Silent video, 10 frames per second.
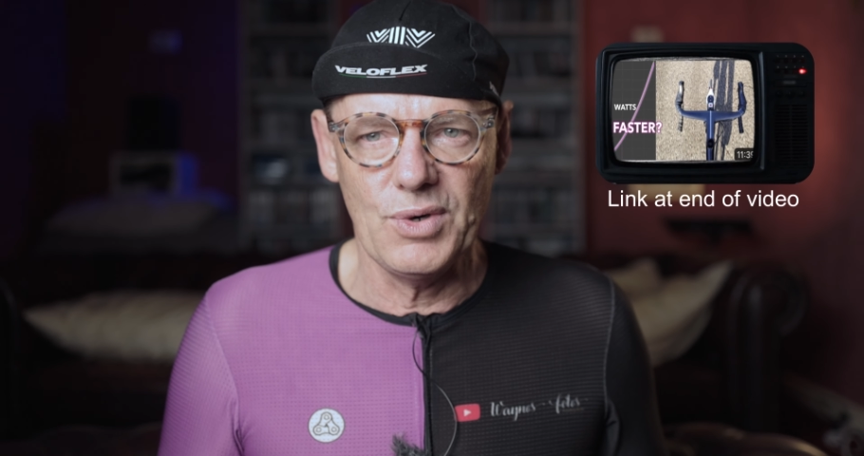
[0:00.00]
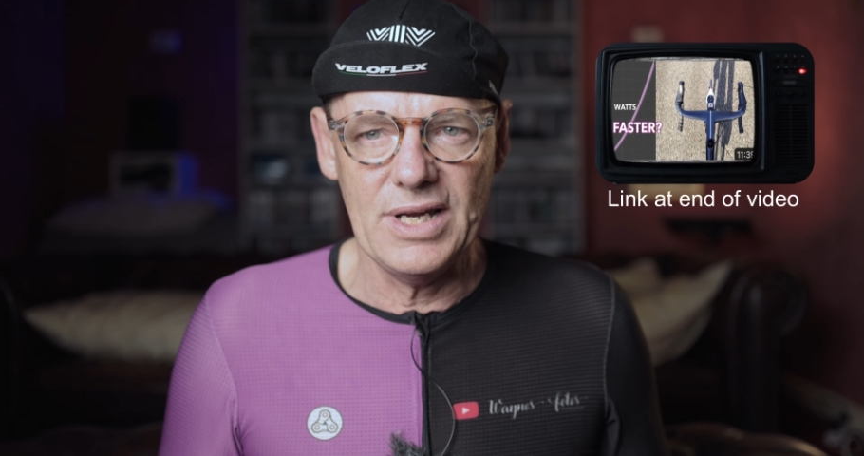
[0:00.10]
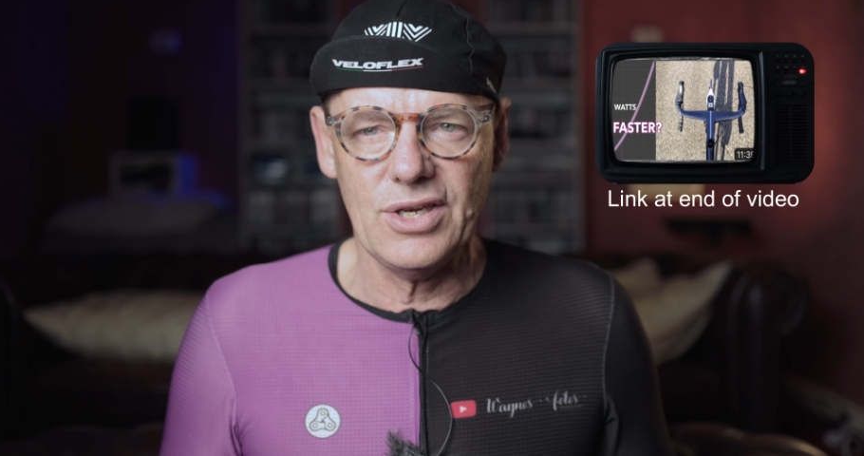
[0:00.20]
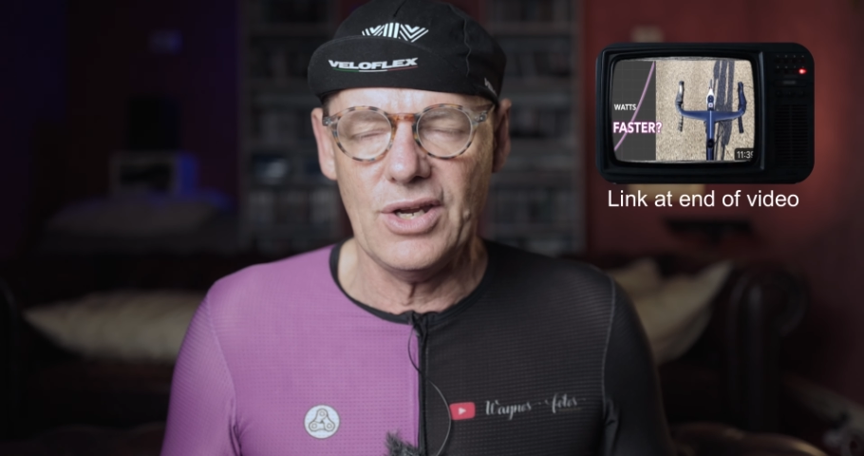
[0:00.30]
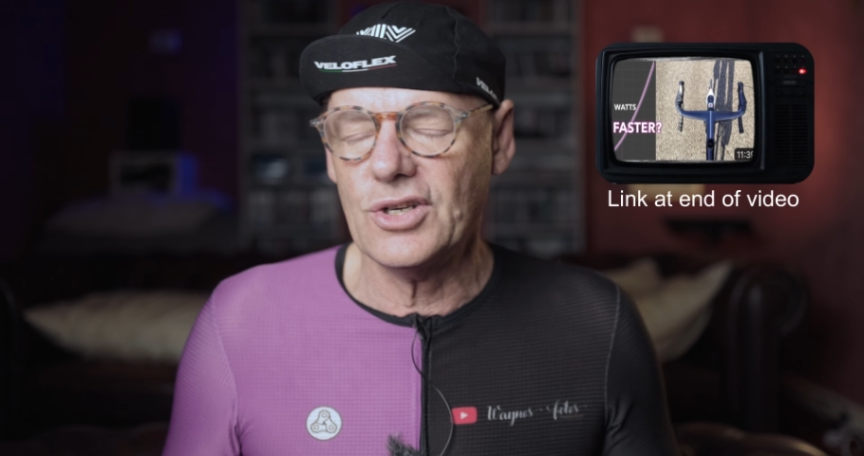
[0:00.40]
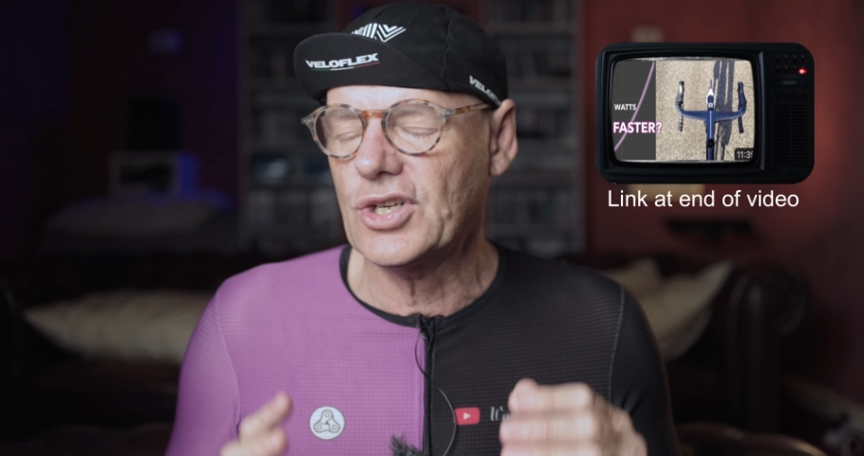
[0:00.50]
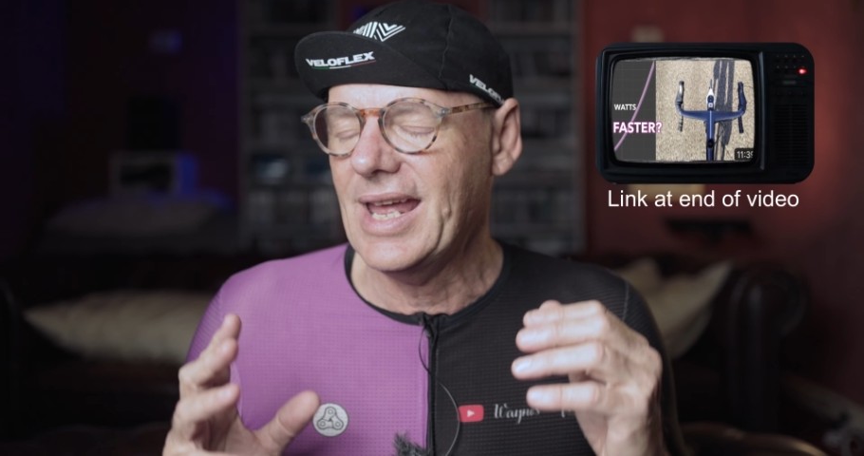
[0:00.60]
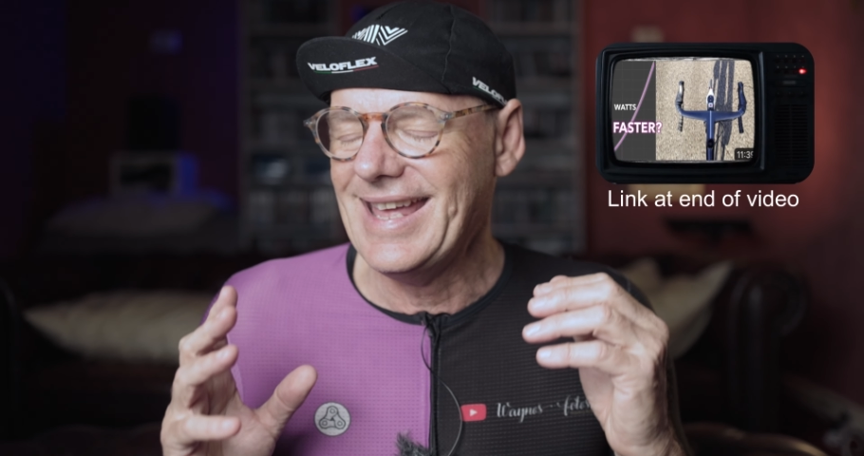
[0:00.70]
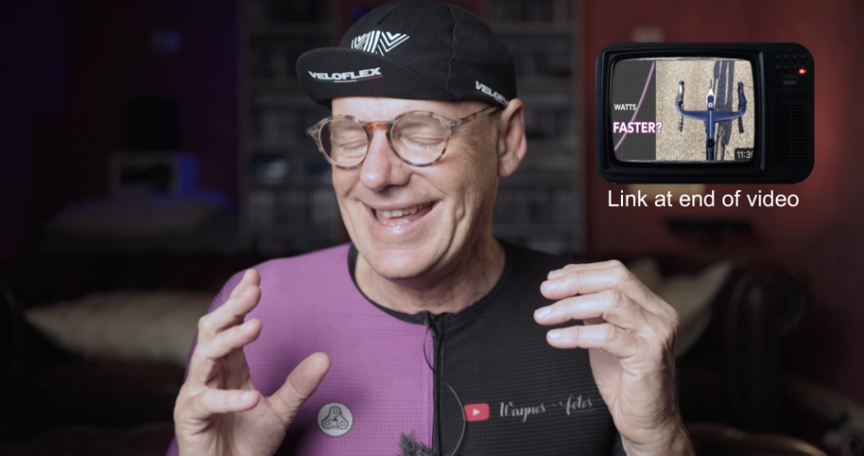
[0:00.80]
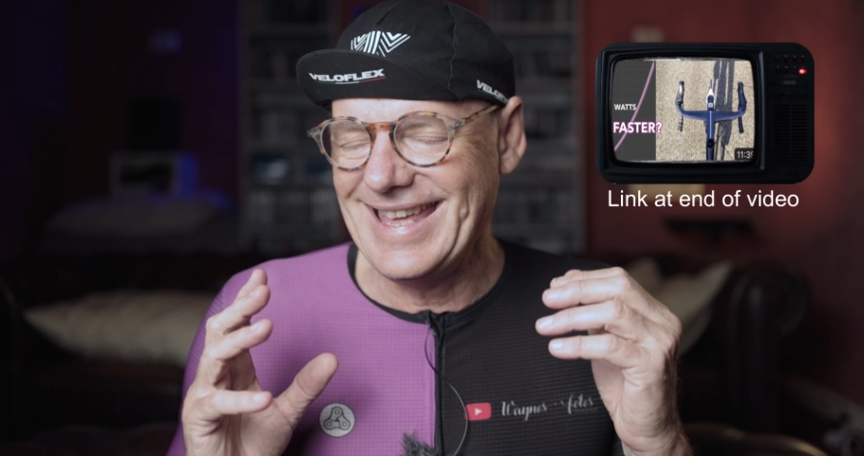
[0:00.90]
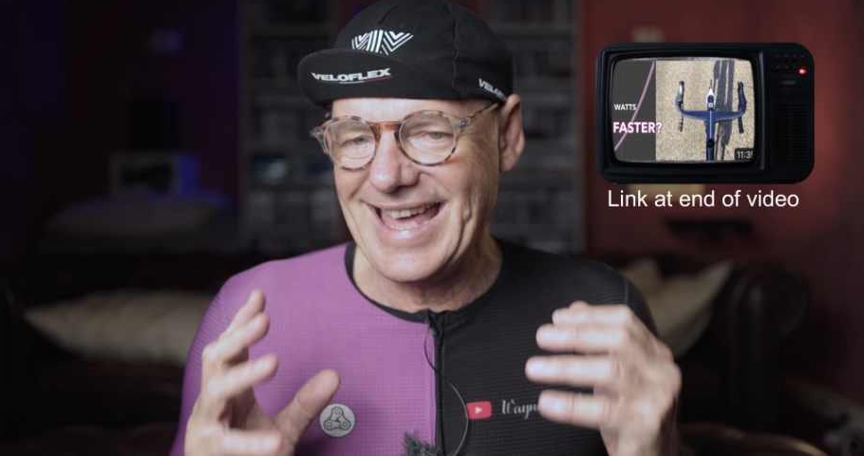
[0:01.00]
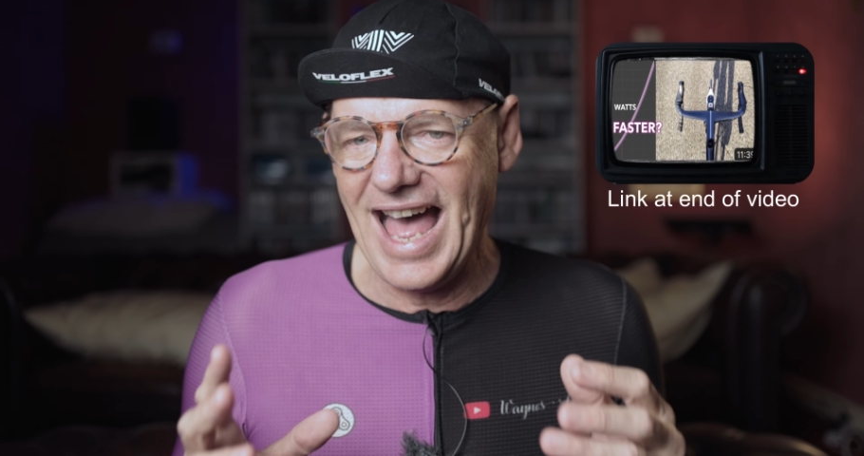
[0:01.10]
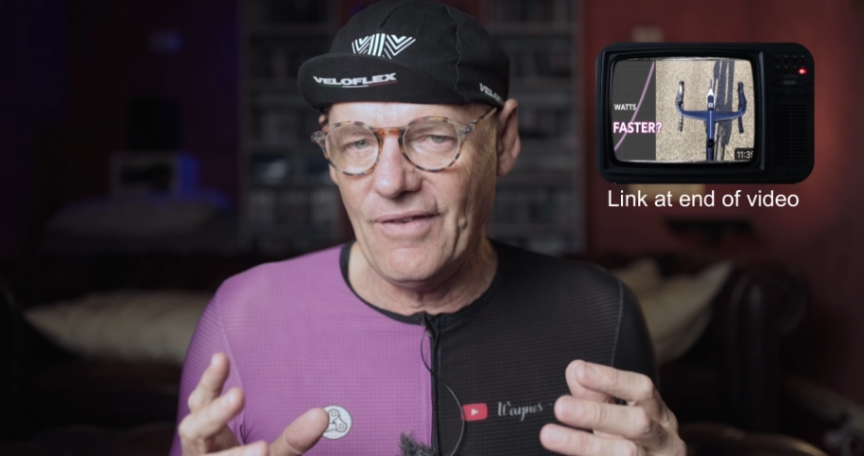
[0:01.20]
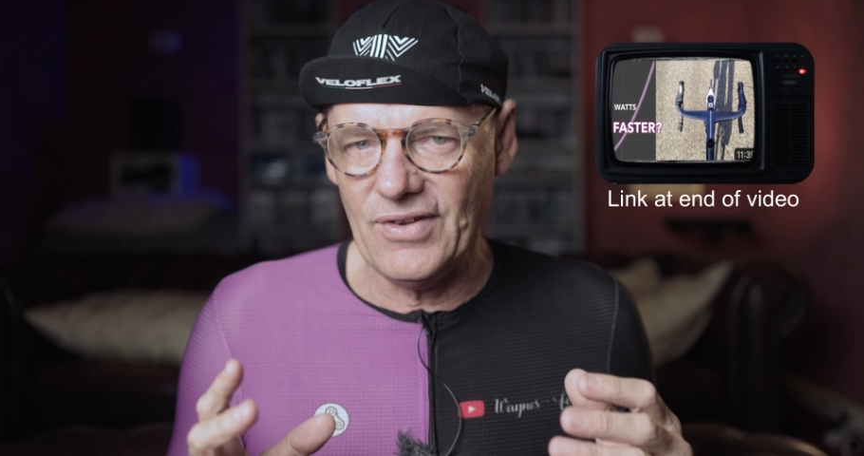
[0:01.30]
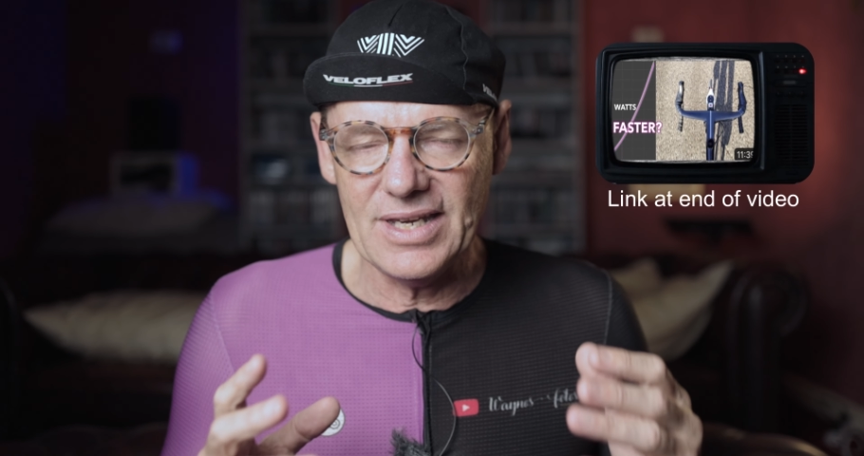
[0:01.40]
research he
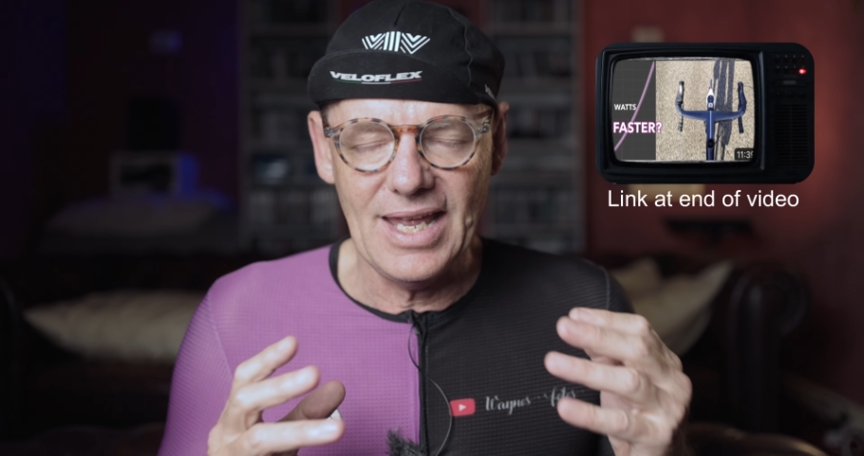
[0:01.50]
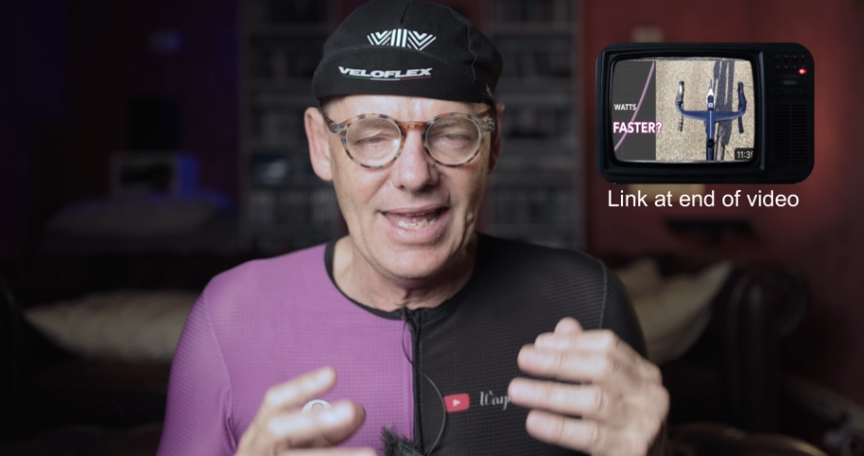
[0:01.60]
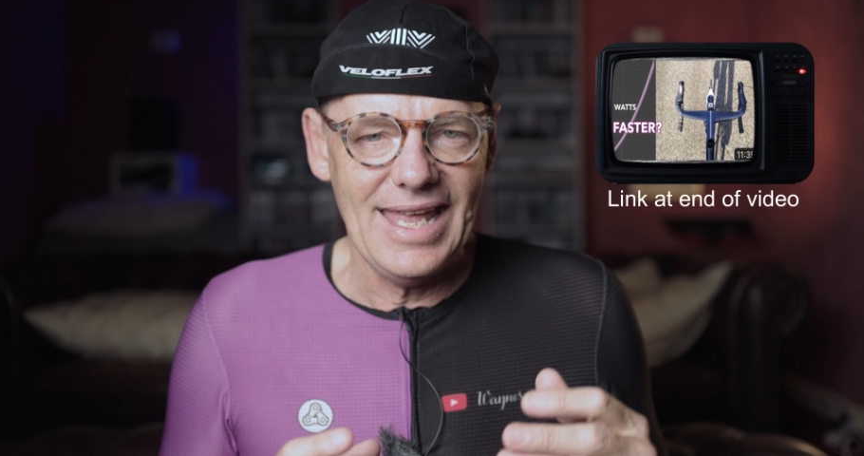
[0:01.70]
covered